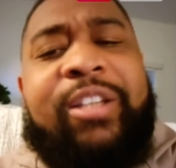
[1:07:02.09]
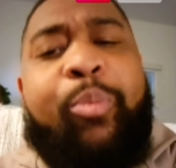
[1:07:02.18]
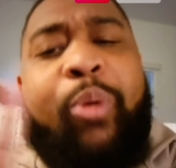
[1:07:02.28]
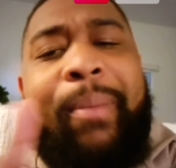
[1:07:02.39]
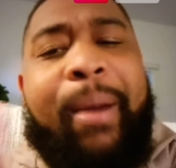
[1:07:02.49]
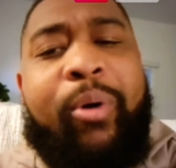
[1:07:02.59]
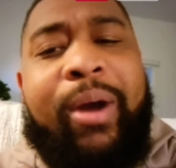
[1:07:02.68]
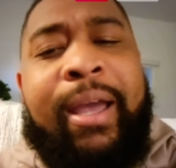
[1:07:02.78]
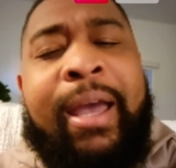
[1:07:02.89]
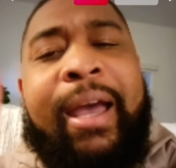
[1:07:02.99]
go point by
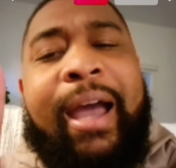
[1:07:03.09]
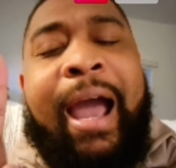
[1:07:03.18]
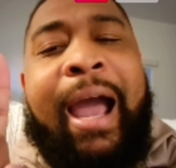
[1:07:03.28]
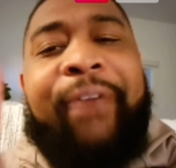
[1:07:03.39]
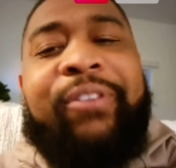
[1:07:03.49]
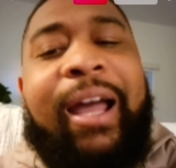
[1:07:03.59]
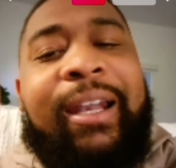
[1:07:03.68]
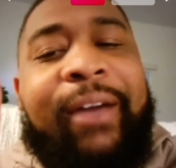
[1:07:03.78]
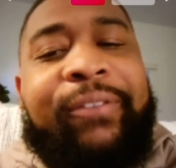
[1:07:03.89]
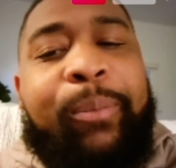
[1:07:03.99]
point. After I
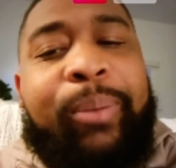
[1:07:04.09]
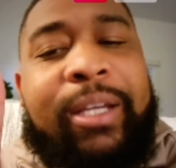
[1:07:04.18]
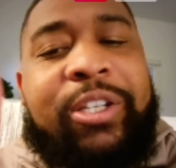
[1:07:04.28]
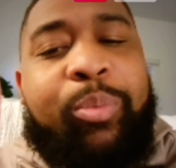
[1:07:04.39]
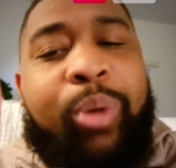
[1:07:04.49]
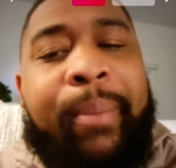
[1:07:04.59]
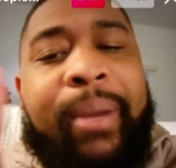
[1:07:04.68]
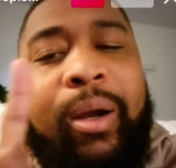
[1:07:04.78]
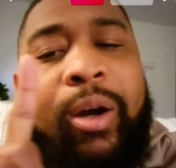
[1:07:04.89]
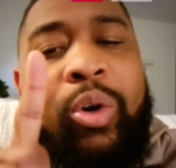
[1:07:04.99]
left the police
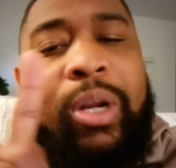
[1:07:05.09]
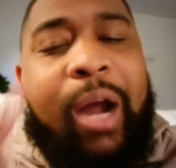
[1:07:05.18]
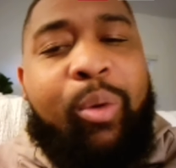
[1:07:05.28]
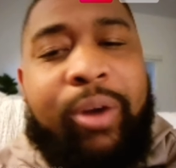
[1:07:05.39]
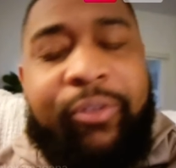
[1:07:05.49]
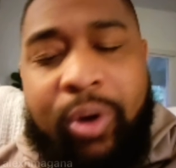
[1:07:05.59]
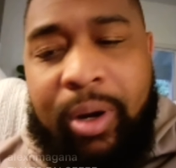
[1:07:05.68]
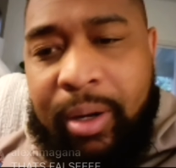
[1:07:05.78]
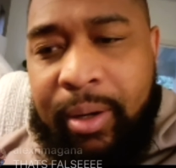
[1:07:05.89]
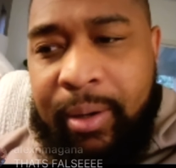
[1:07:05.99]
department, who did I work for?